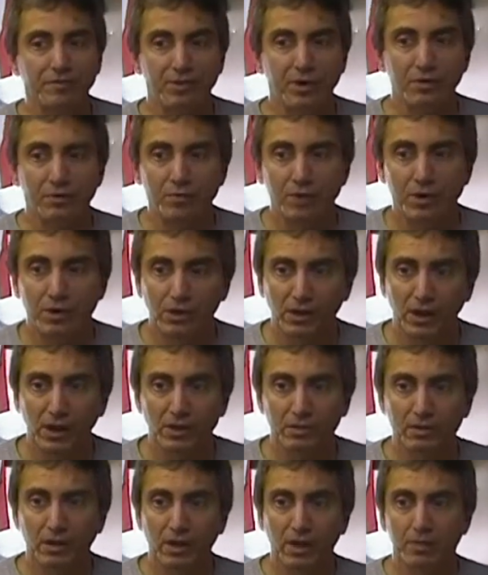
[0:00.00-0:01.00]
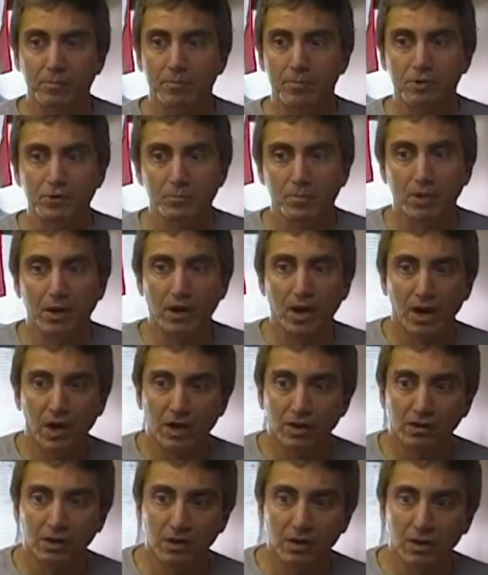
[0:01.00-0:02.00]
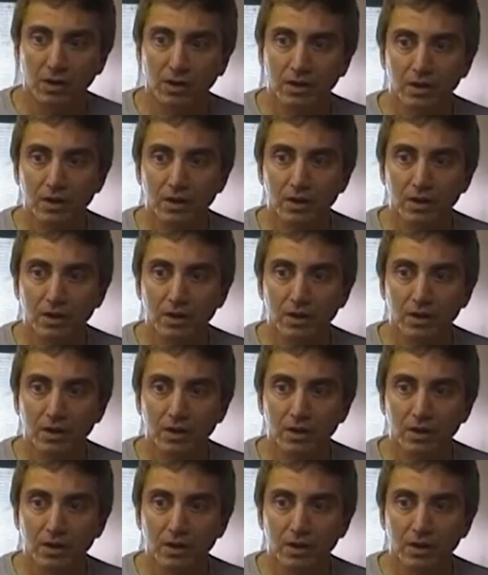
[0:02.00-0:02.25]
if they reelect like Mitch McConnell